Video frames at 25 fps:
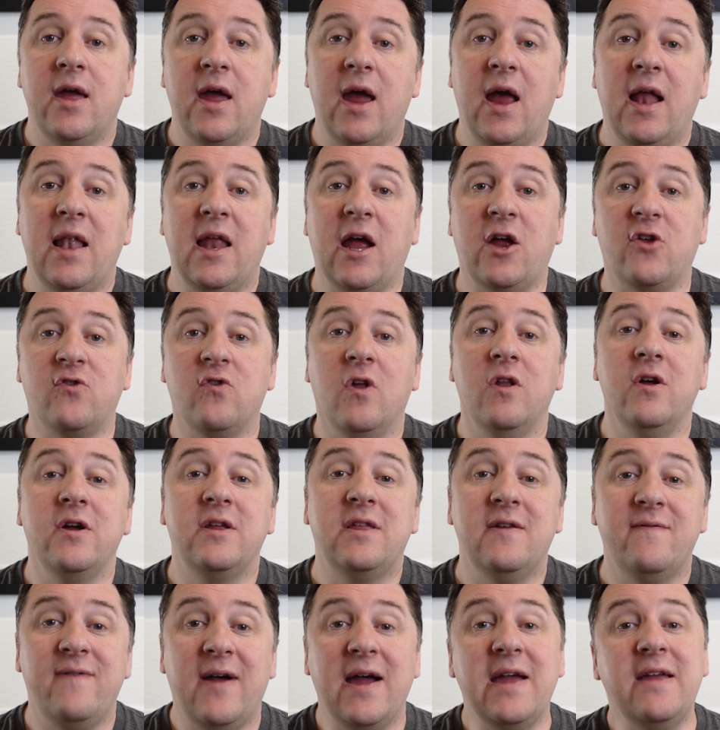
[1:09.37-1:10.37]
Electronic
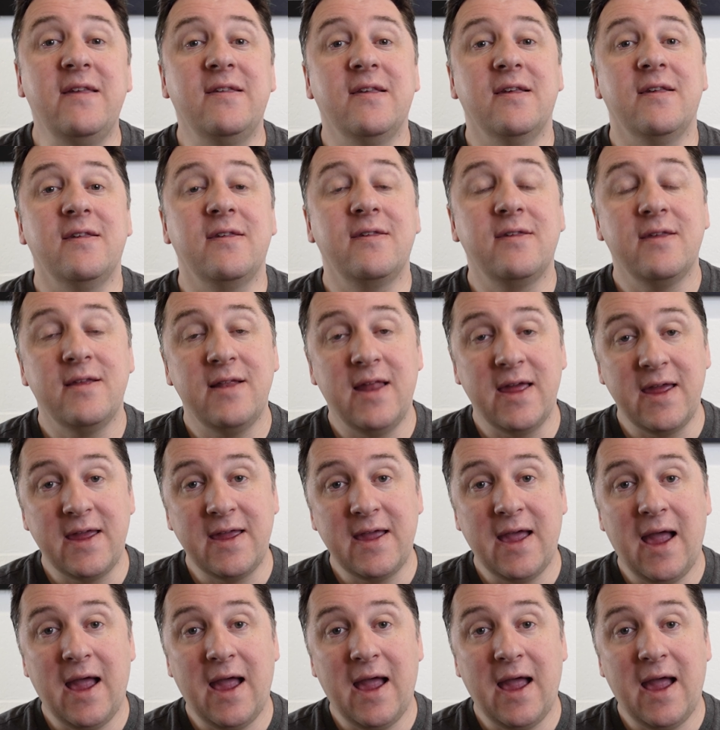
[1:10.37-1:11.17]
devices like